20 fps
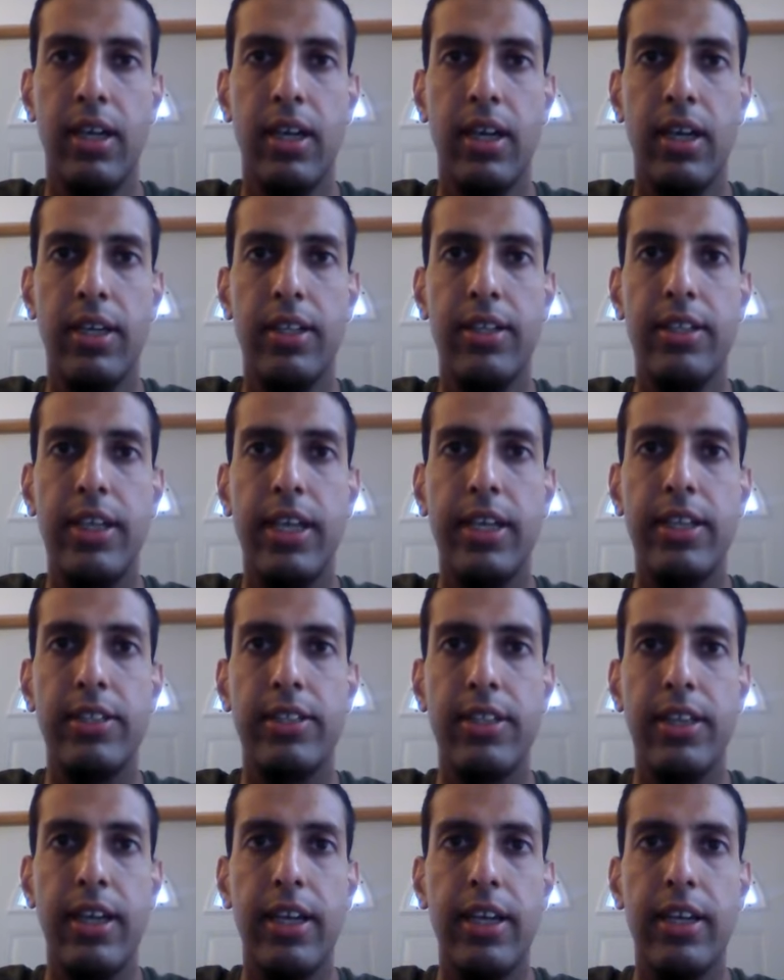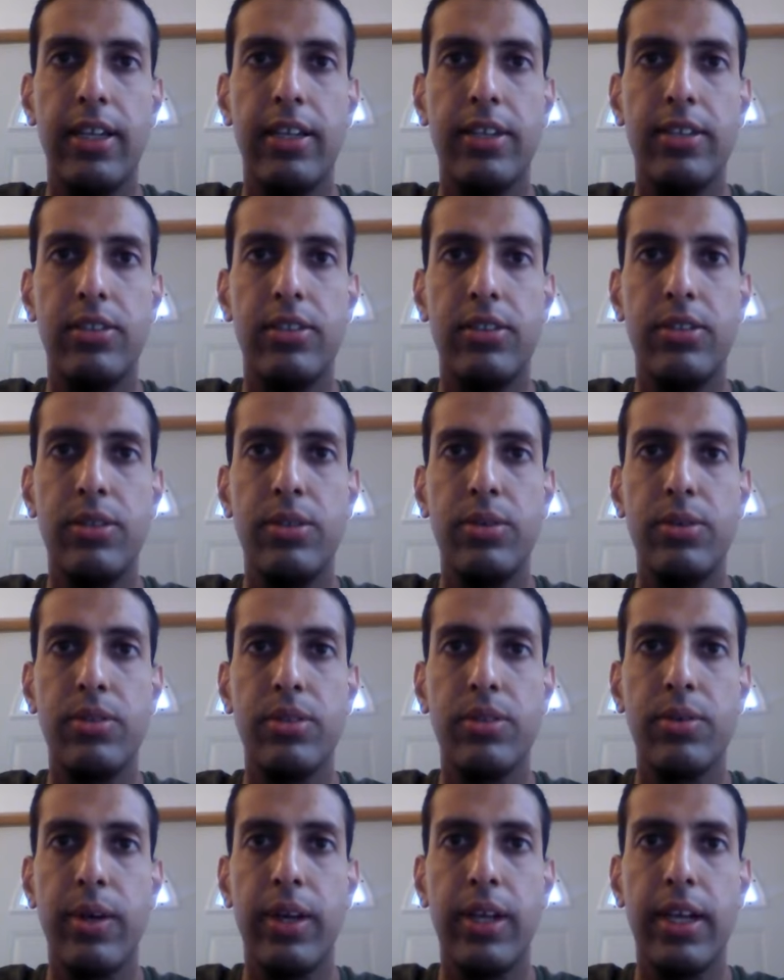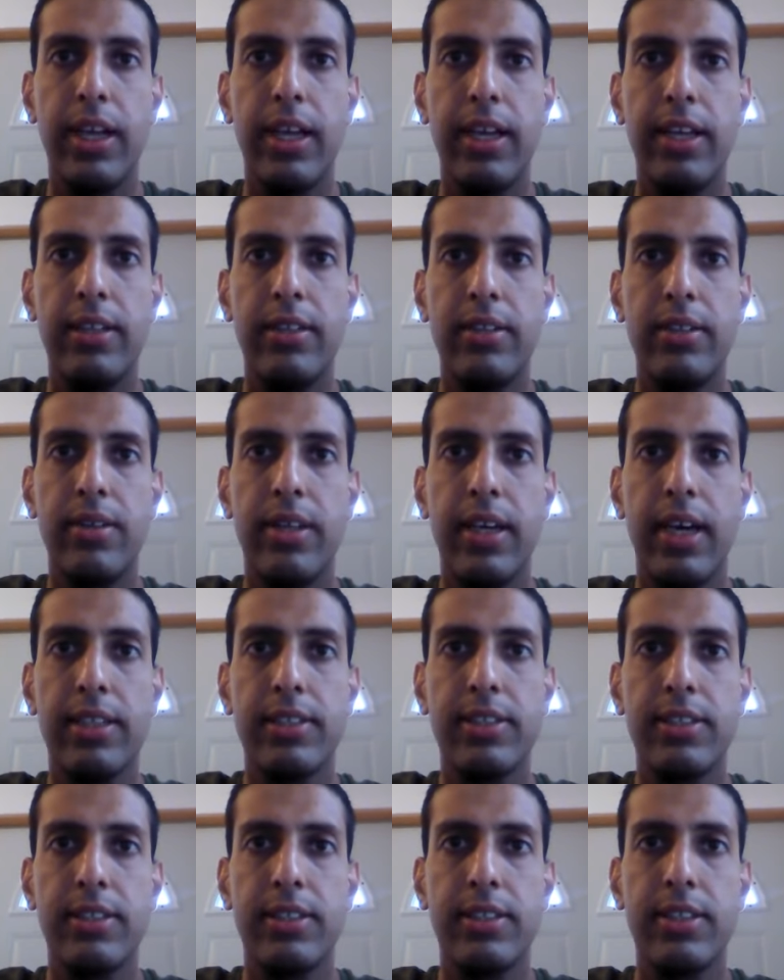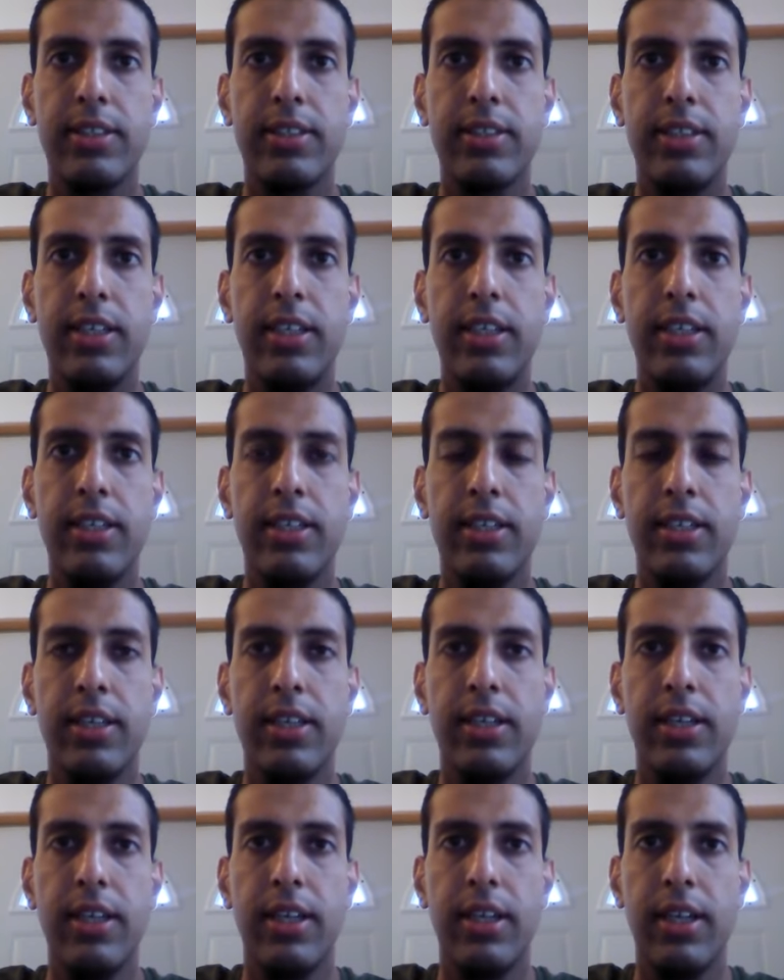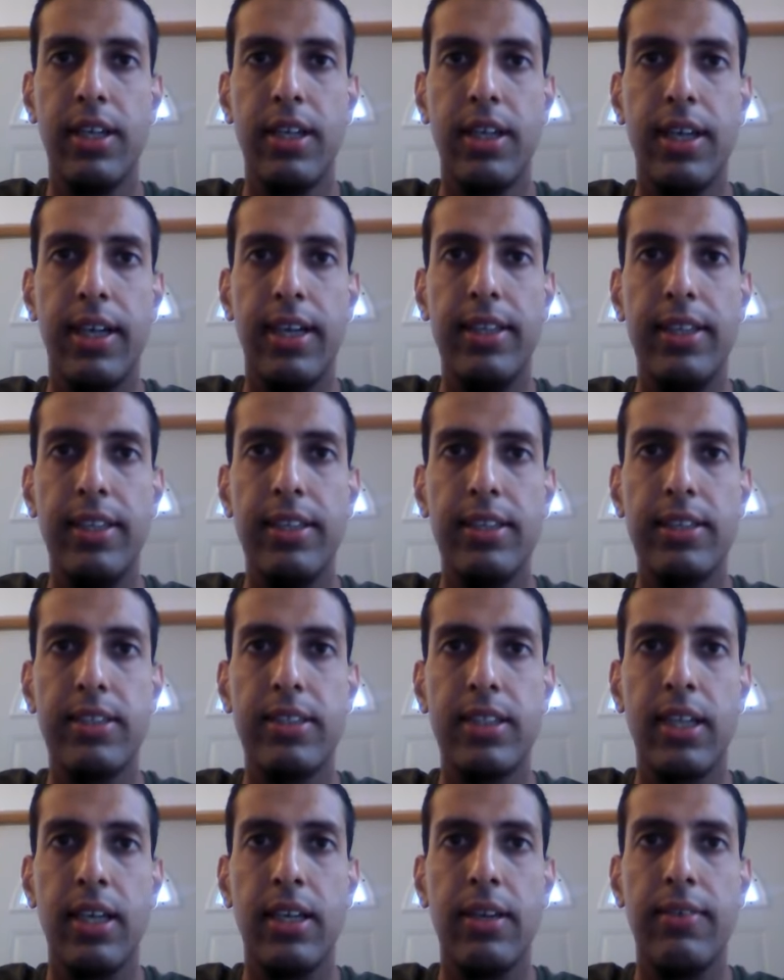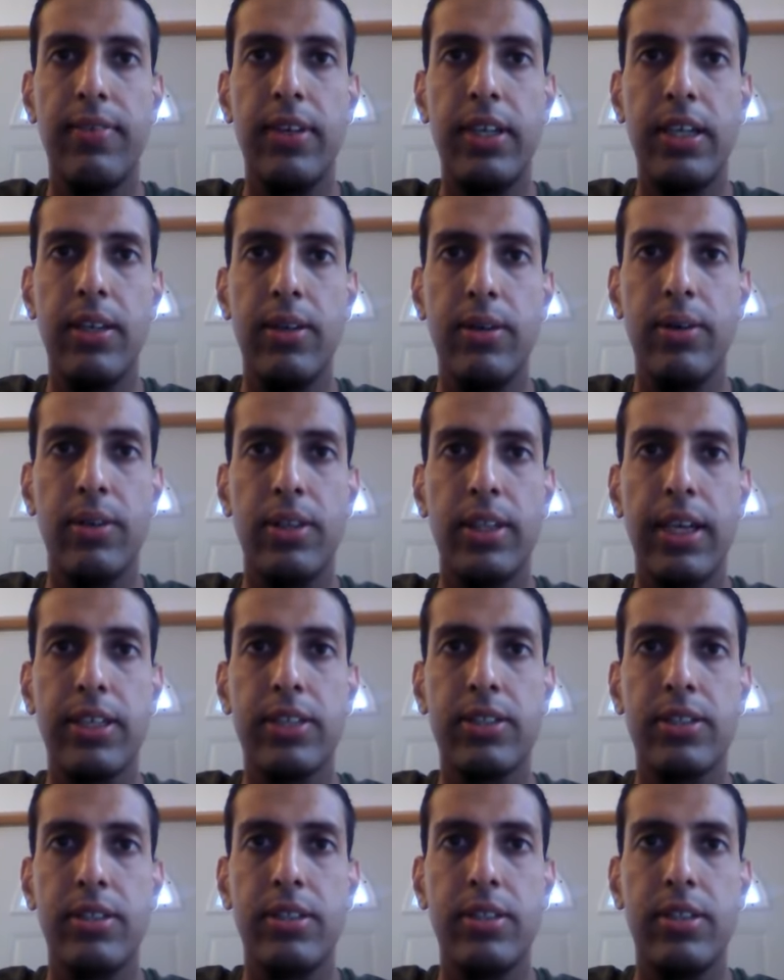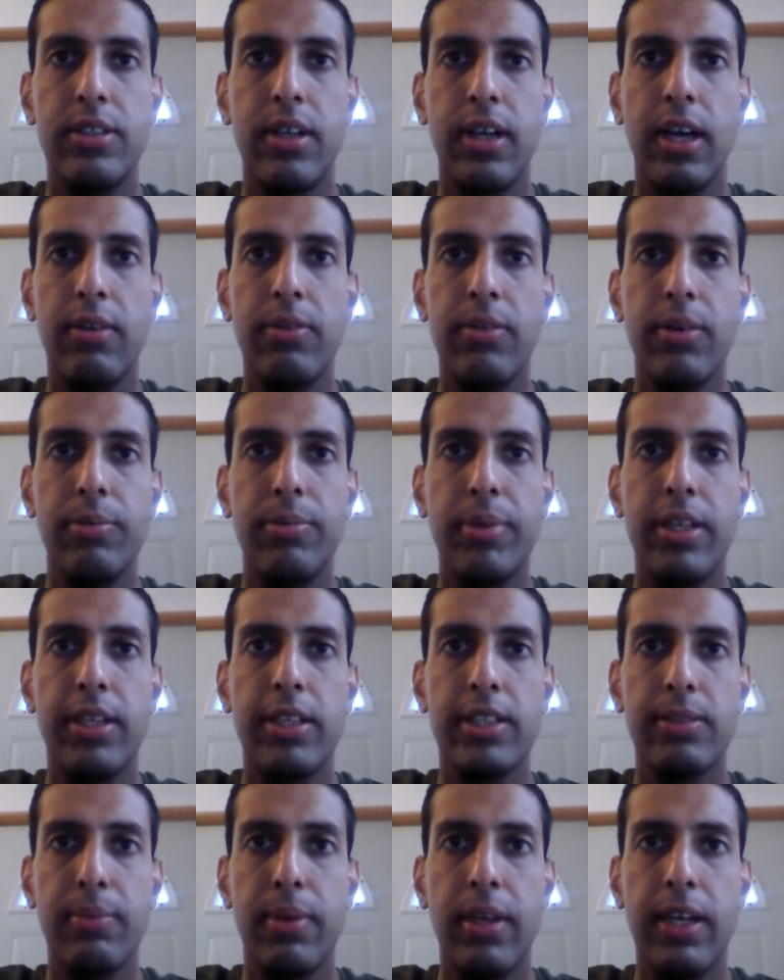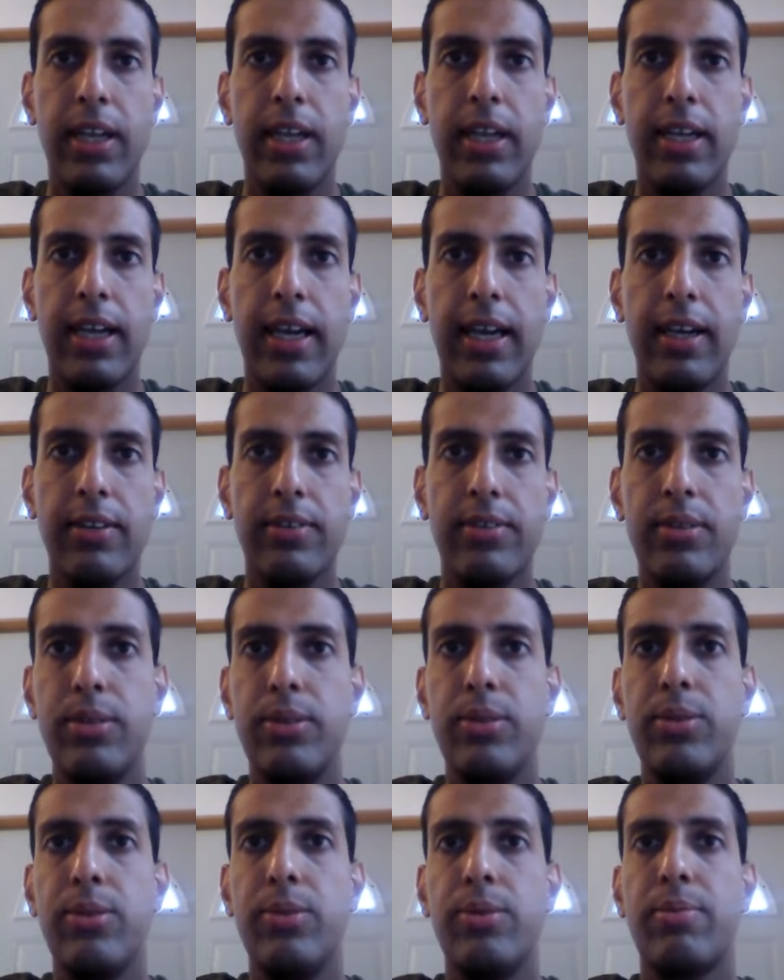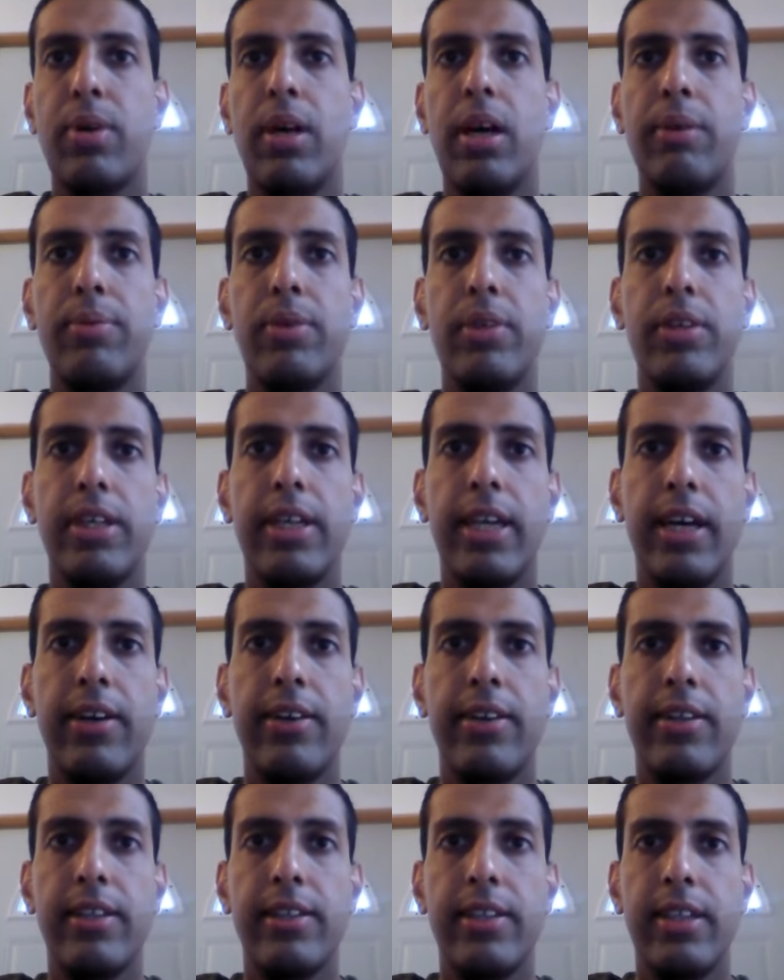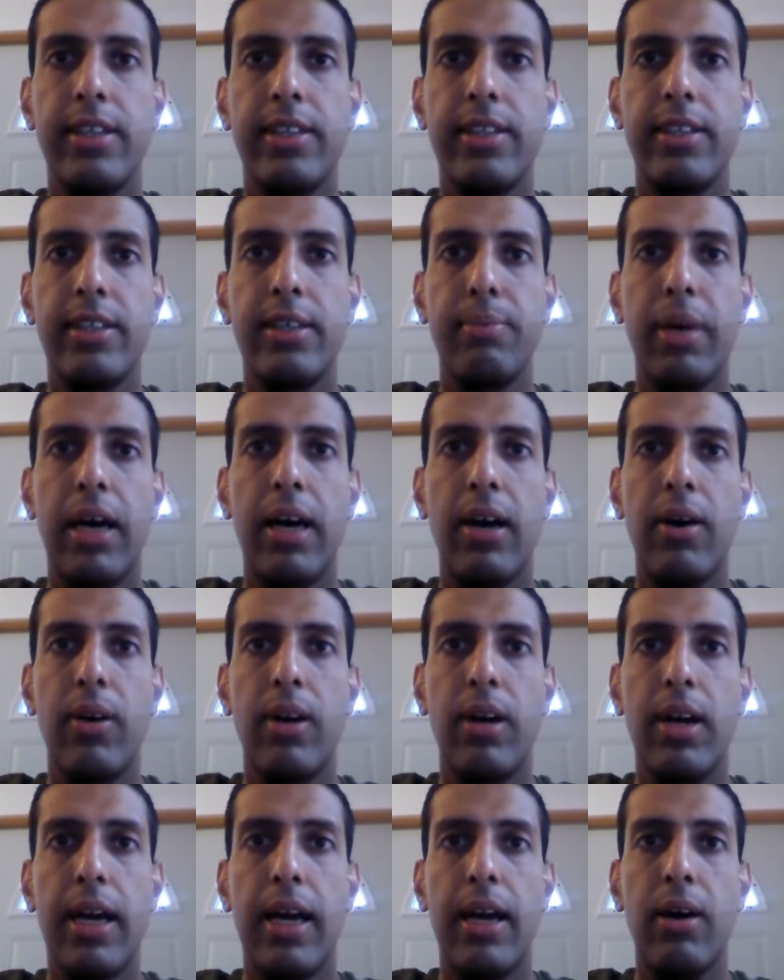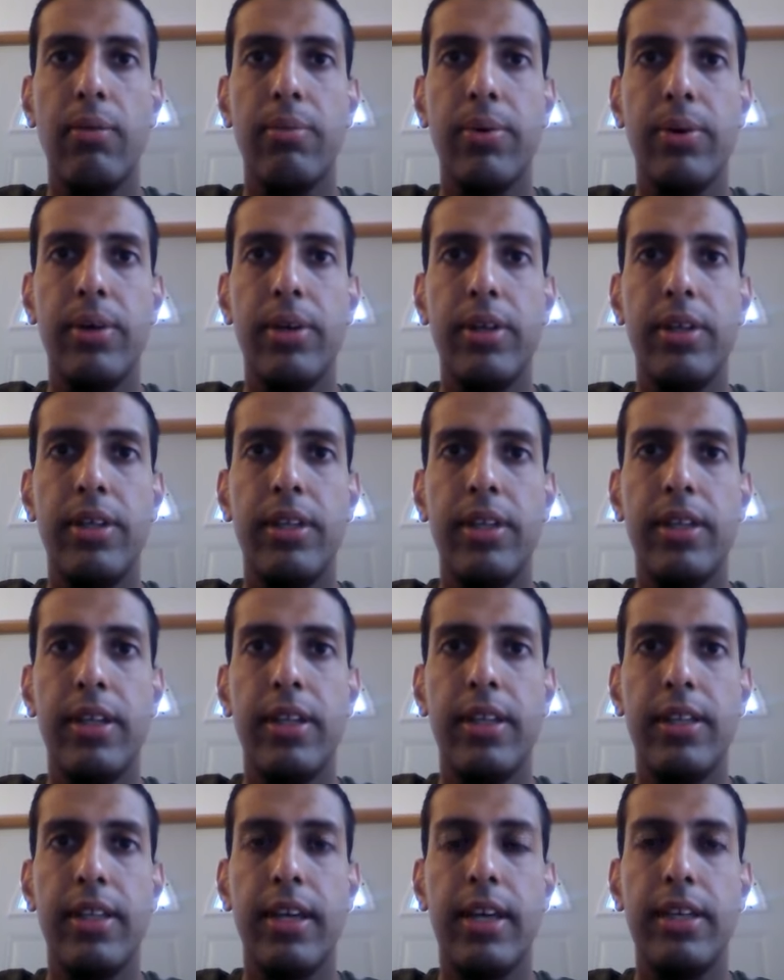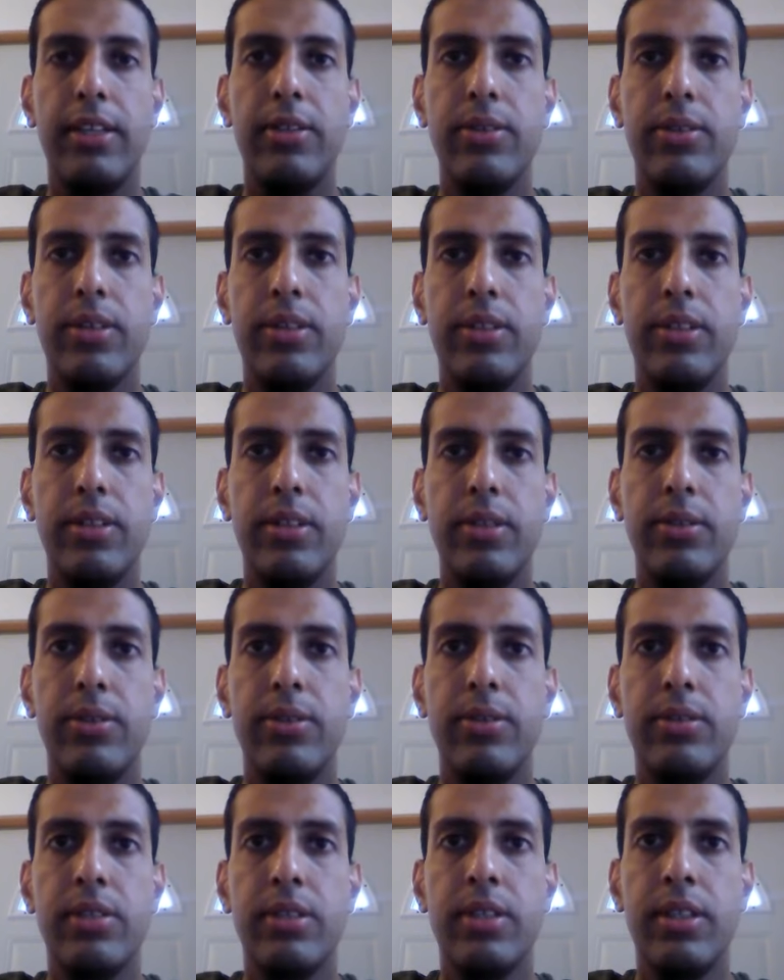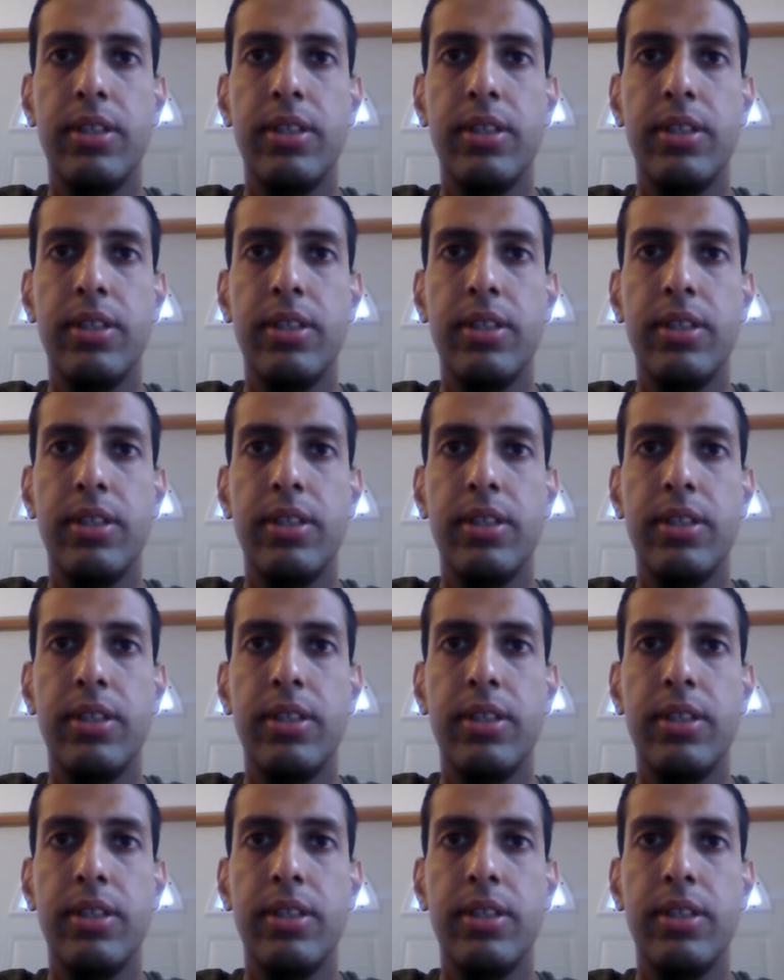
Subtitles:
The date today is June 28, 2016. In this video lecture, I will be explaining how to properly calculate the power output that you can use